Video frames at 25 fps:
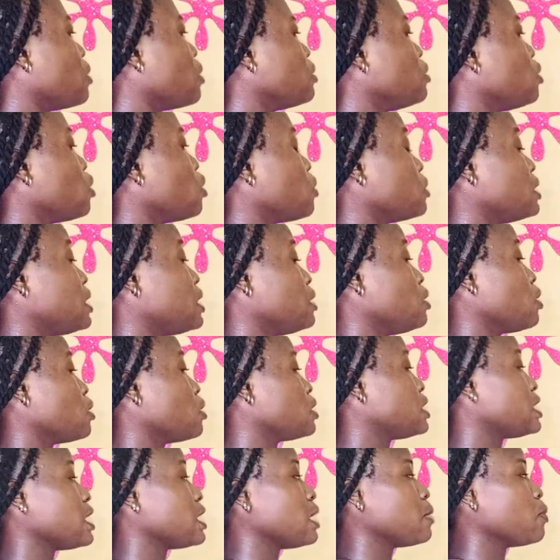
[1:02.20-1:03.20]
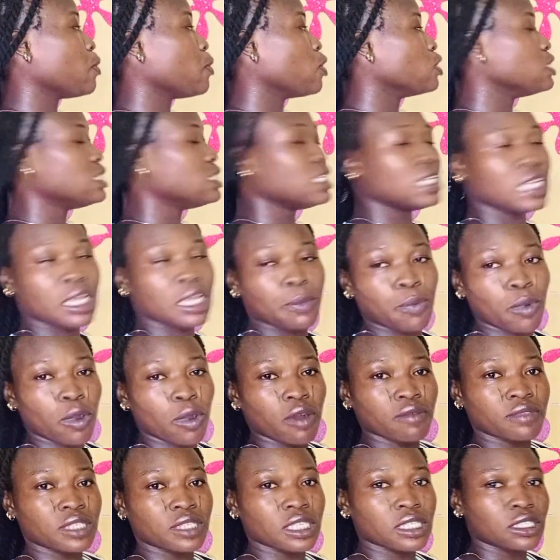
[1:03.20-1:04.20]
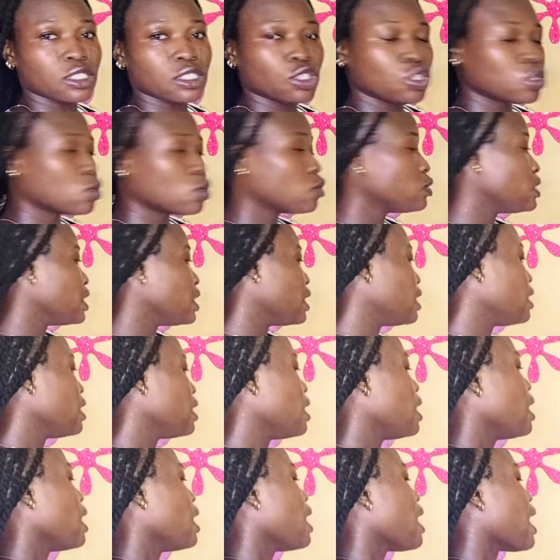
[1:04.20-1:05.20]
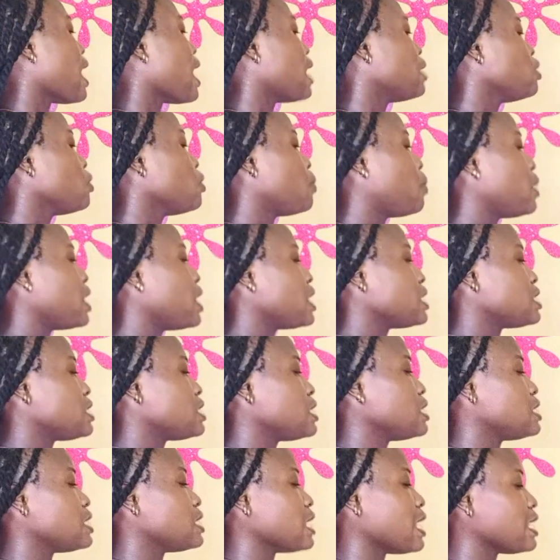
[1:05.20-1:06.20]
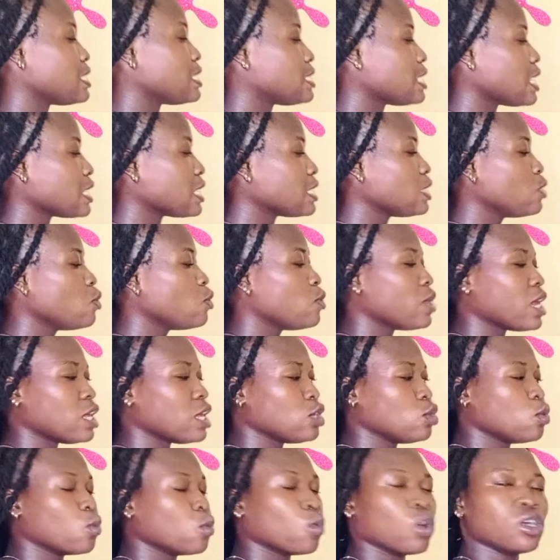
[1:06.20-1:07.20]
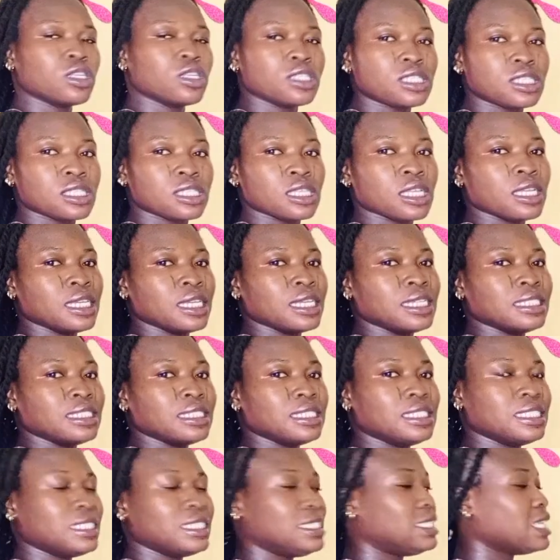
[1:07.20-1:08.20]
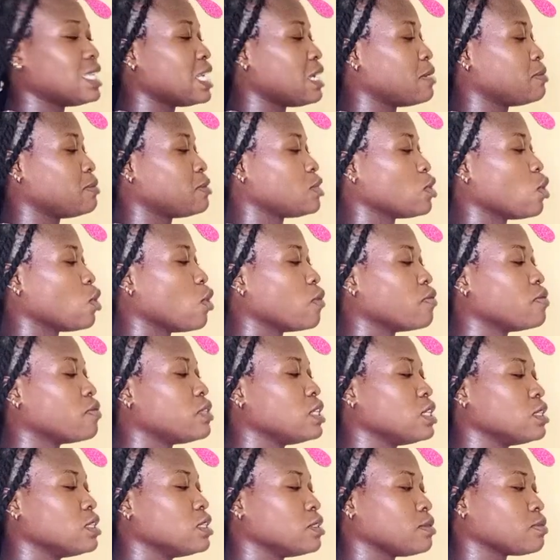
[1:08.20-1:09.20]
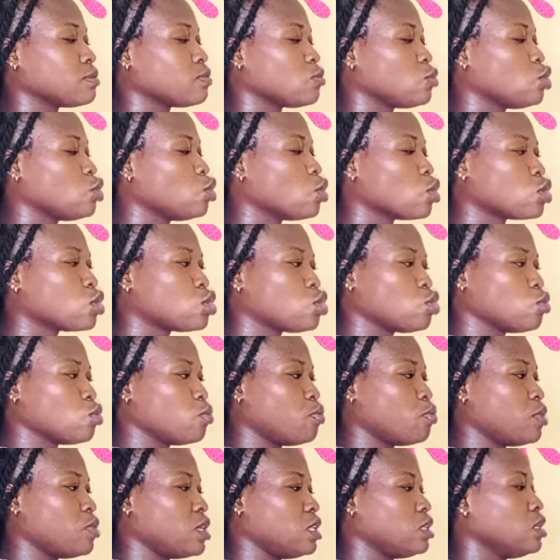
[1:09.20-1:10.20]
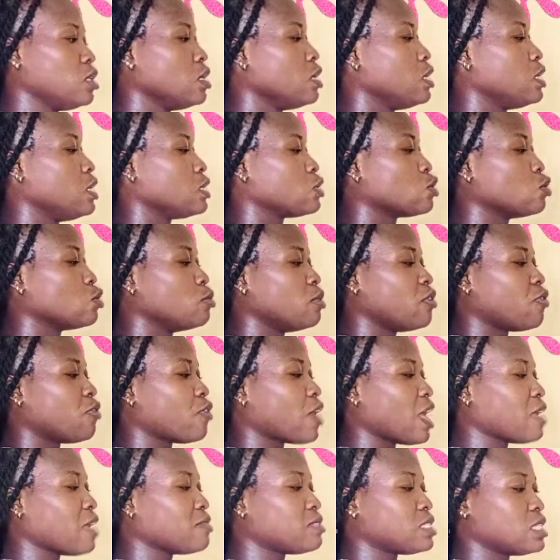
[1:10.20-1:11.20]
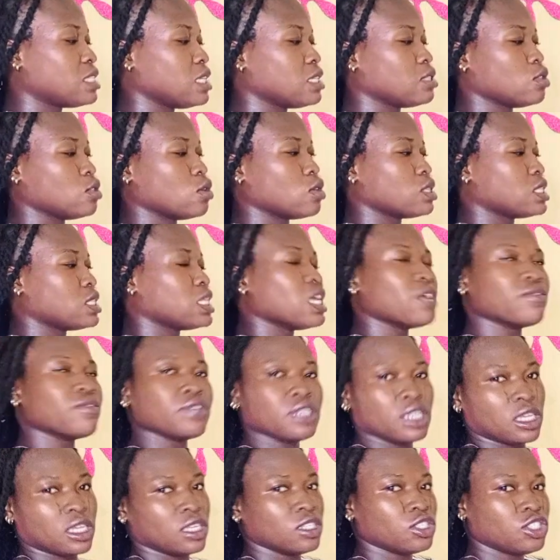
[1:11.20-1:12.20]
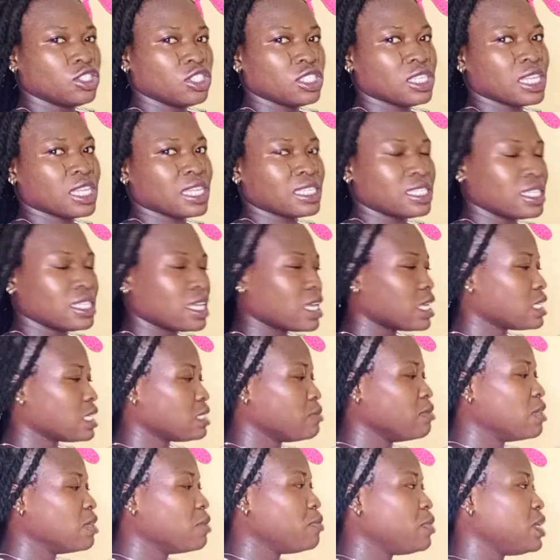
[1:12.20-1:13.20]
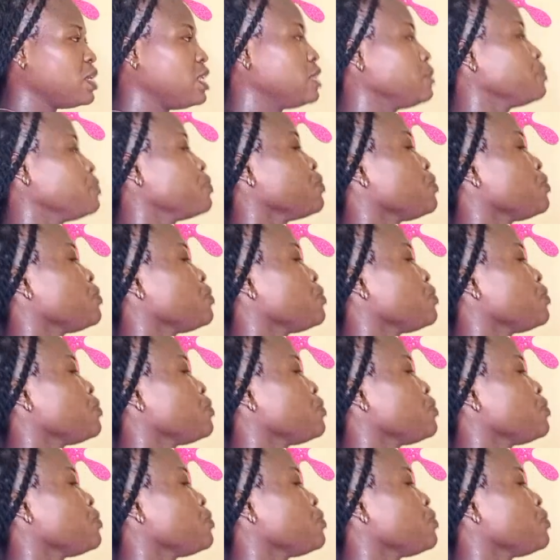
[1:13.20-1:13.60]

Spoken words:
your tape on the nape of the shoulder, and you place it exactly where you want the depth of the yoke to be. It could be 5, 6 or 7 inches as the case may be.